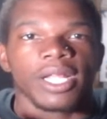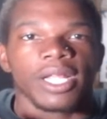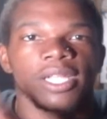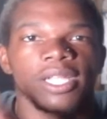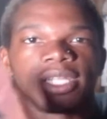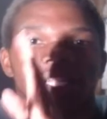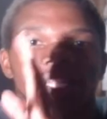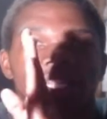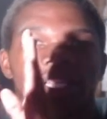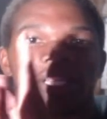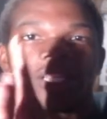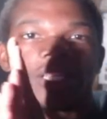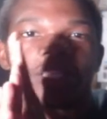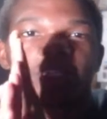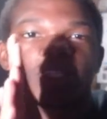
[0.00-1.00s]
to
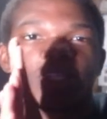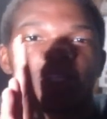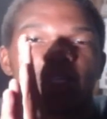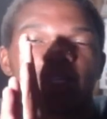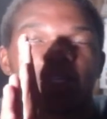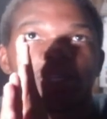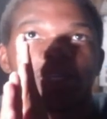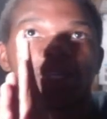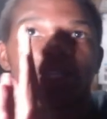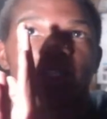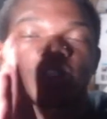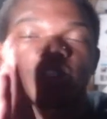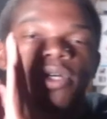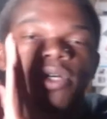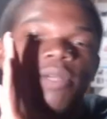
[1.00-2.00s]
to
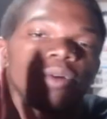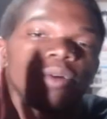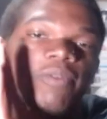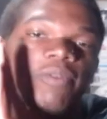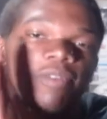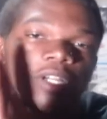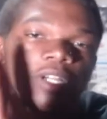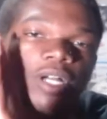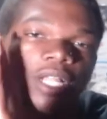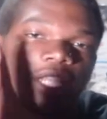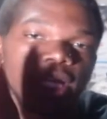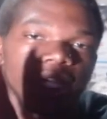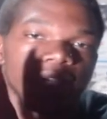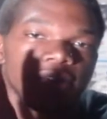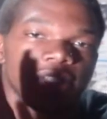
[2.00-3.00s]
conjoin both of y'all
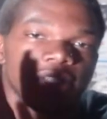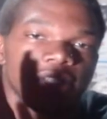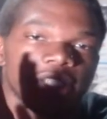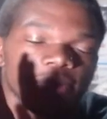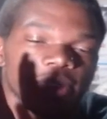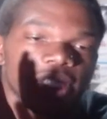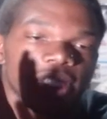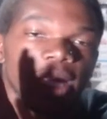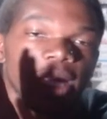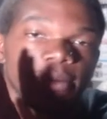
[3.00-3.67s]
lives type